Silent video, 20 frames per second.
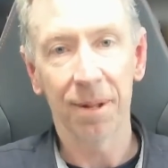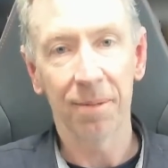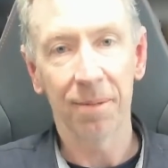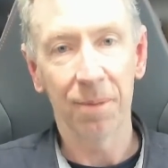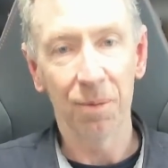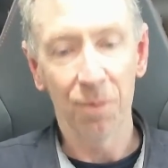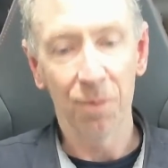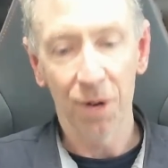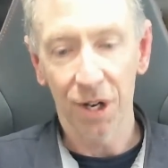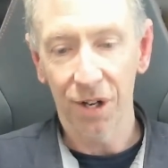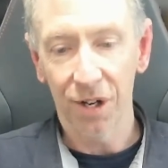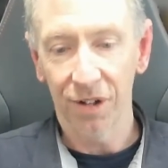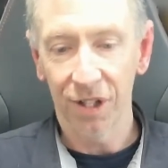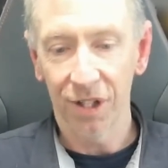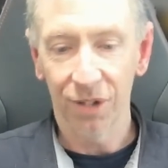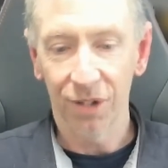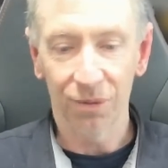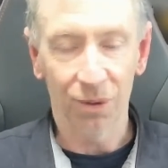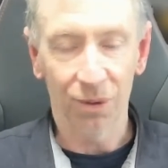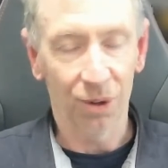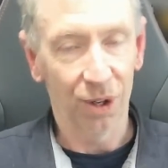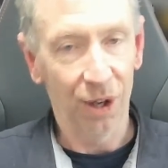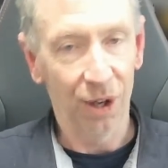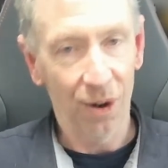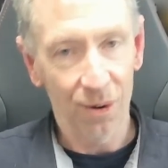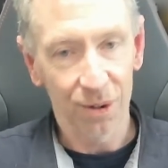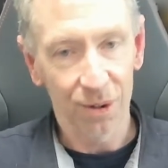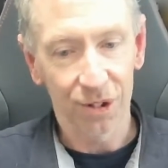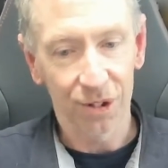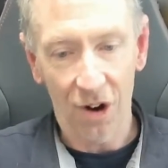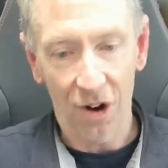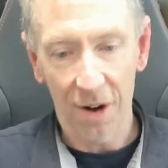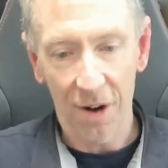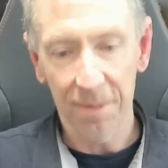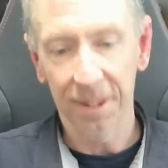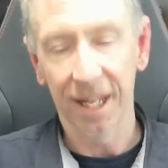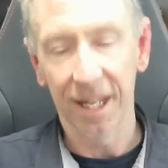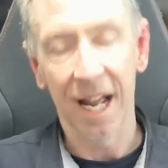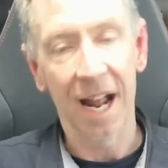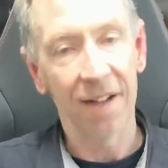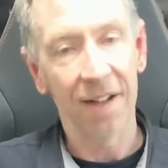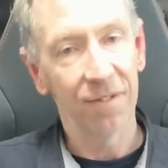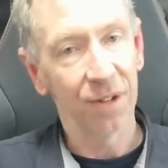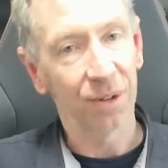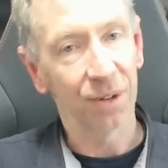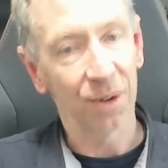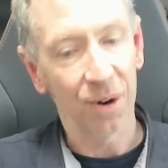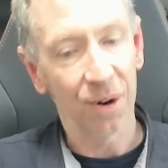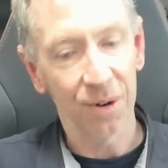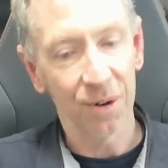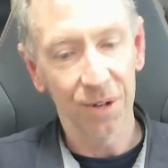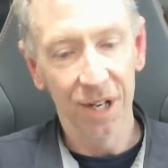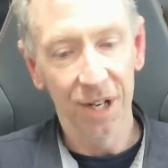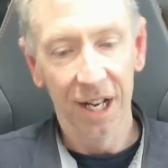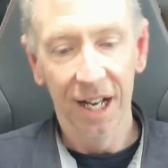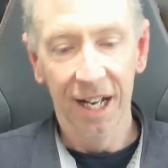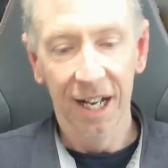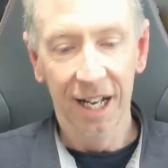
They've been working on this for a long time, and they have their own,